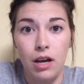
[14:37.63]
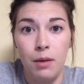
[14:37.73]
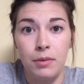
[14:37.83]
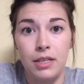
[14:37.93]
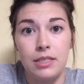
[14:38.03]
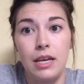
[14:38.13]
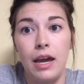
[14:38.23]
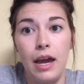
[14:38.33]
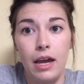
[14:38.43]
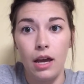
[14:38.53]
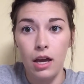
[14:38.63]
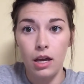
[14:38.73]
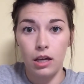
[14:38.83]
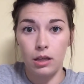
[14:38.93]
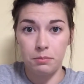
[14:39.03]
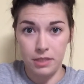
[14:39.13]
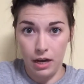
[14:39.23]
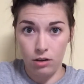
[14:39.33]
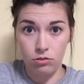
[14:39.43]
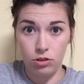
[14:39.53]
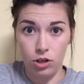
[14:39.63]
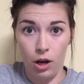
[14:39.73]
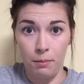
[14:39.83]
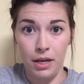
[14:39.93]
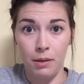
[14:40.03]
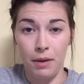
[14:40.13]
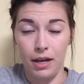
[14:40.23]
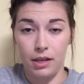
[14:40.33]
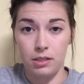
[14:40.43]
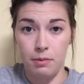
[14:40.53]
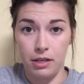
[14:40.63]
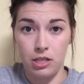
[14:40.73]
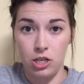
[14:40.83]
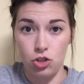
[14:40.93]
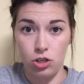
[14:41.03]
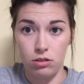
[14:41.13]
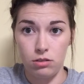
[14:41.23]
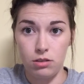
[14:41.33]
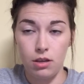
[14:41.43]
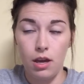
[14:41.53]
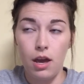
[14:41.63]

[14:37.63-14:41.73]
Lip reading: I'm going to say, hey, clip down, you're not meeting my expectations.